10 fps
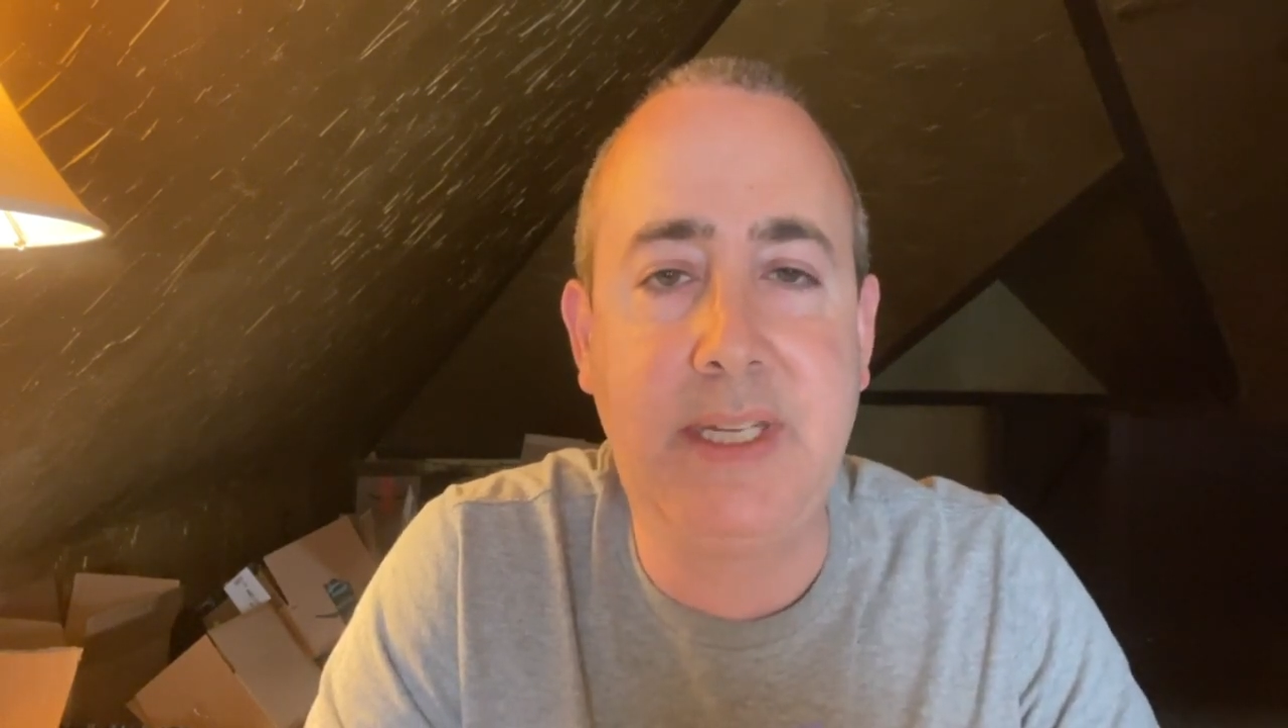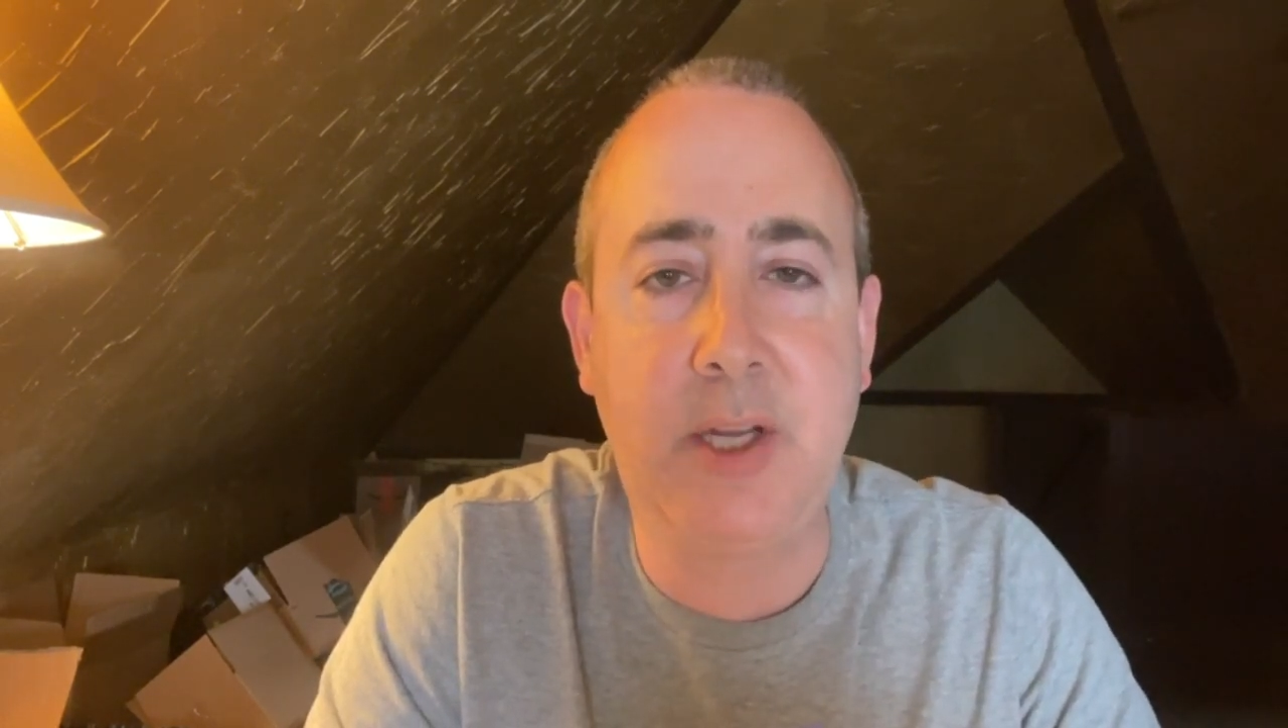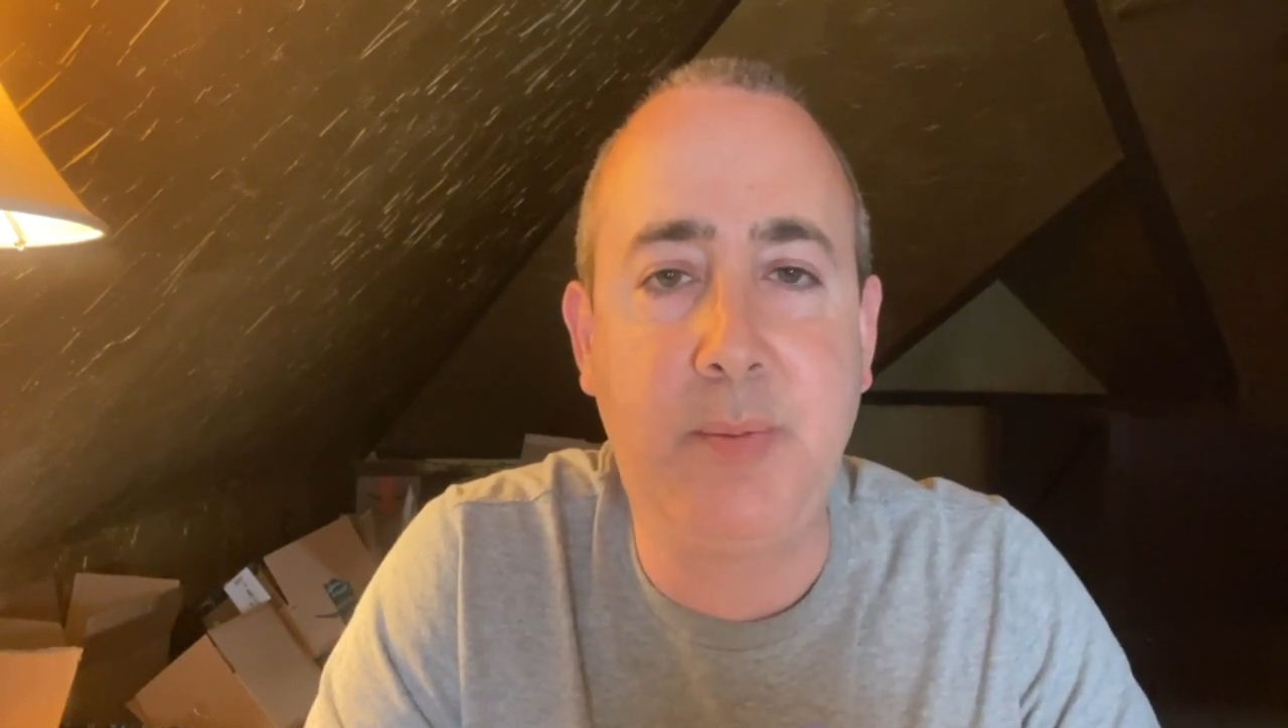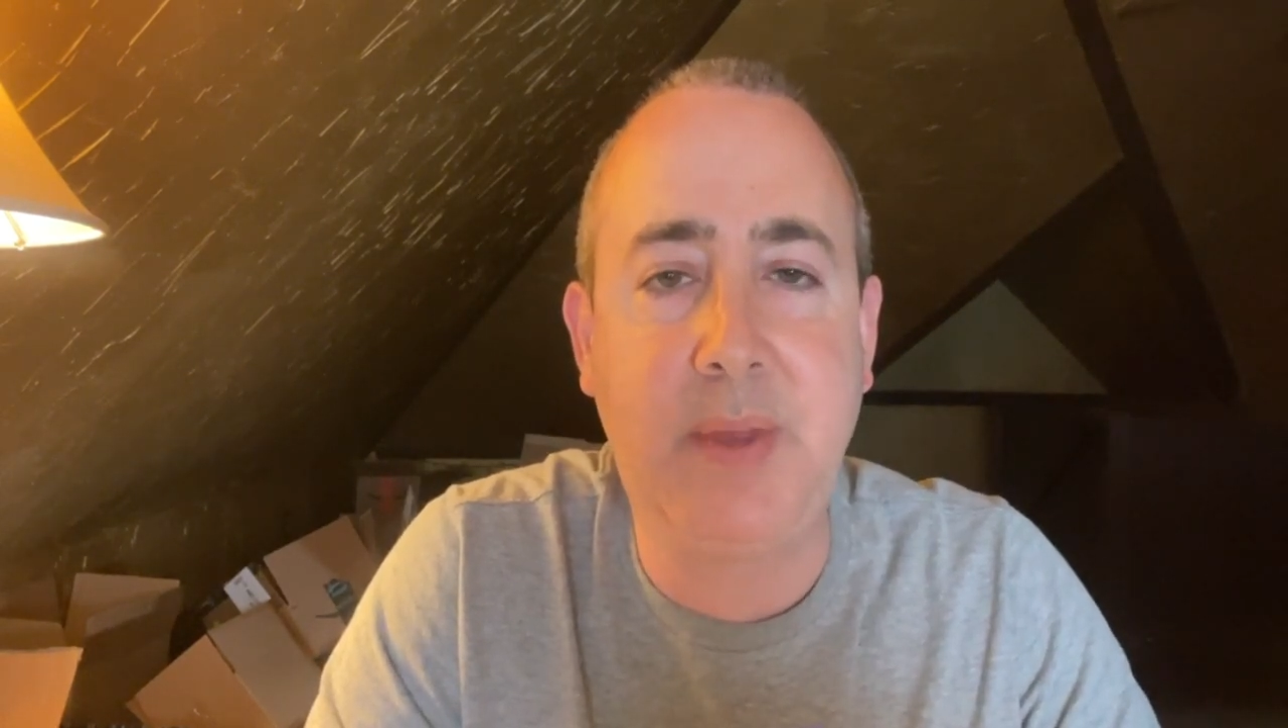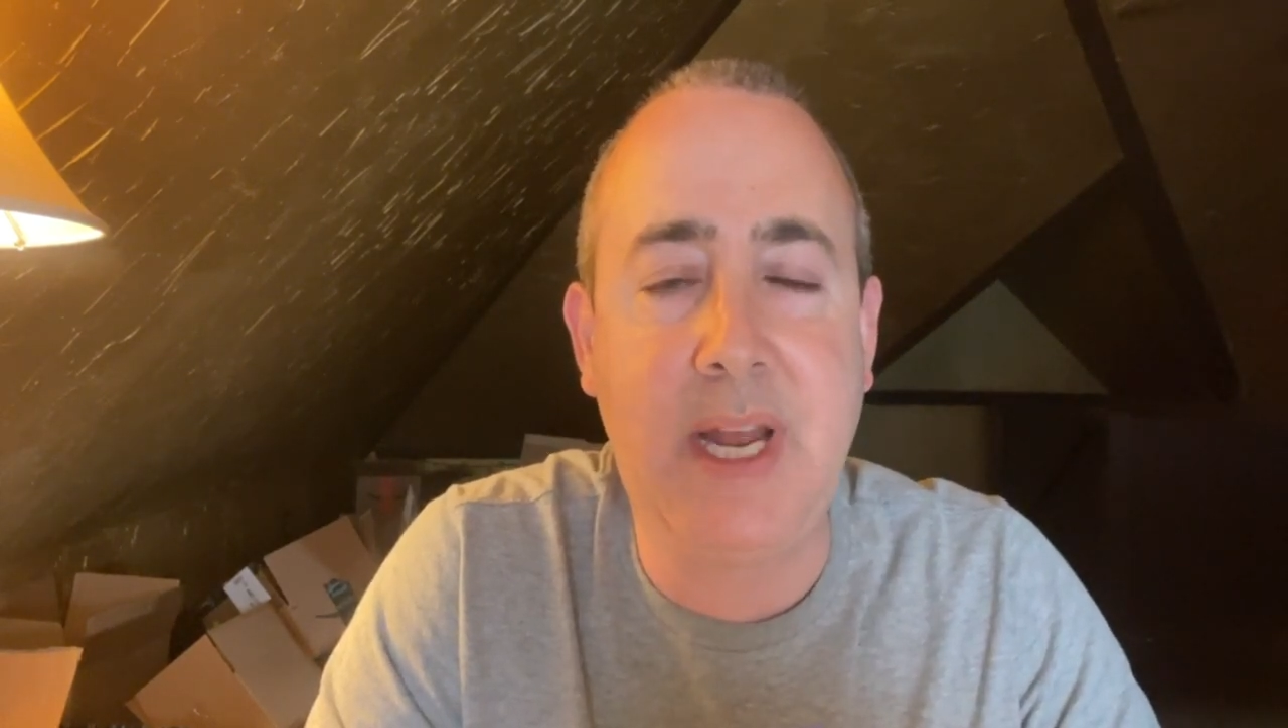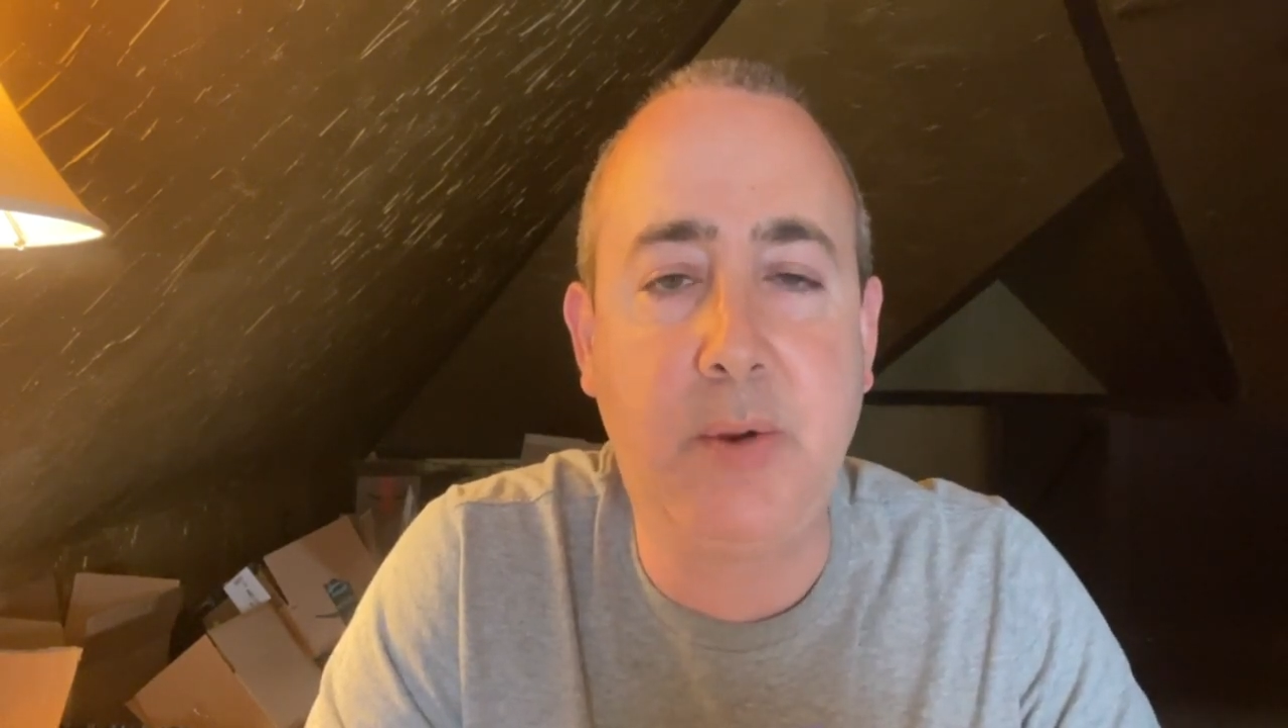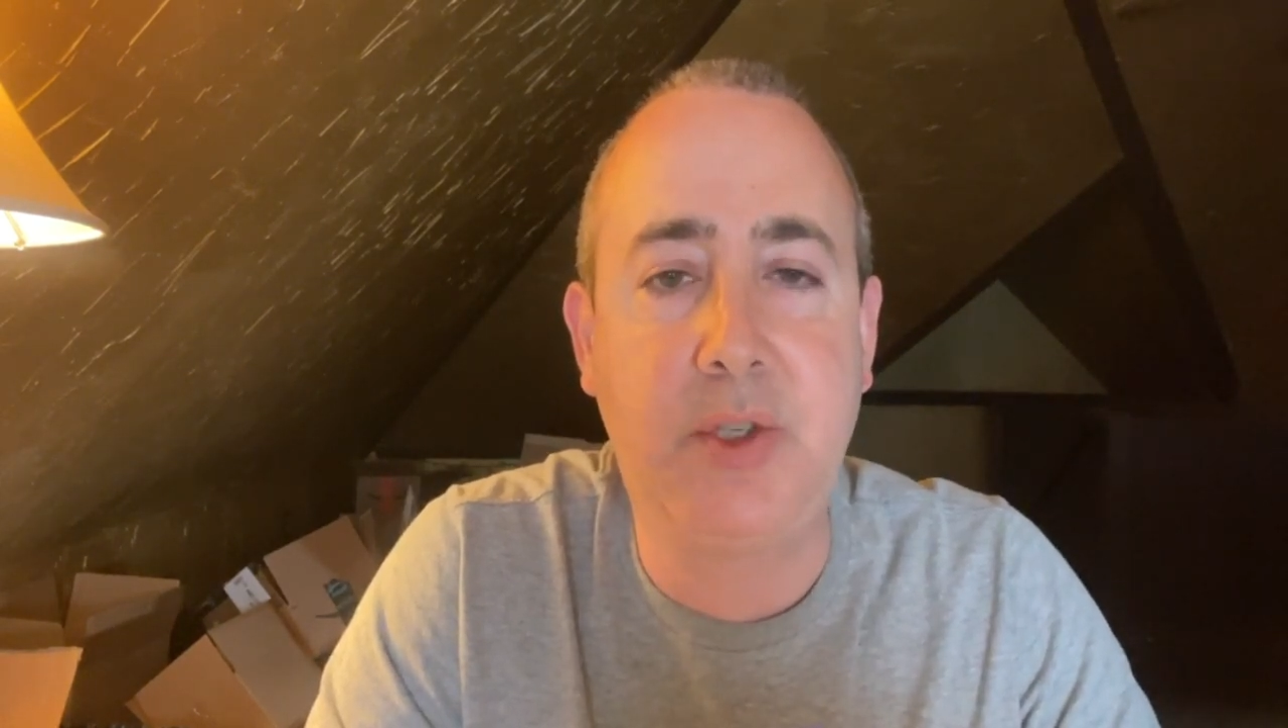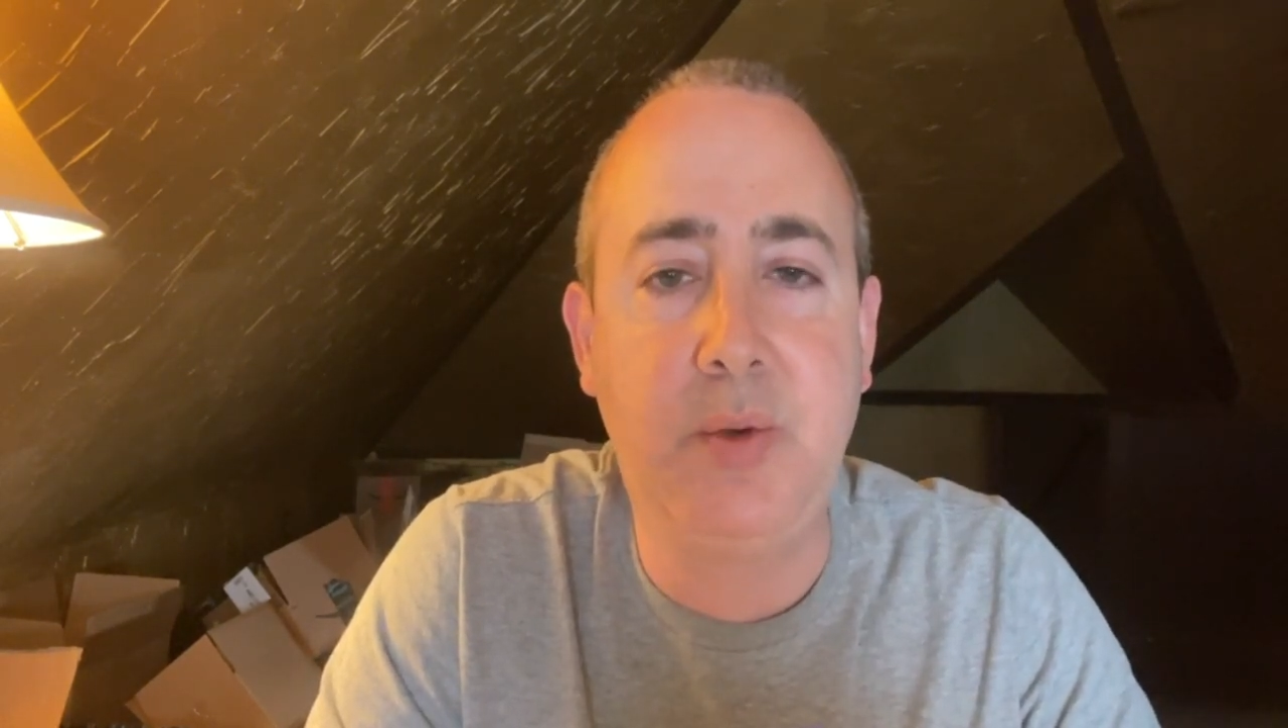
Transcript: something else,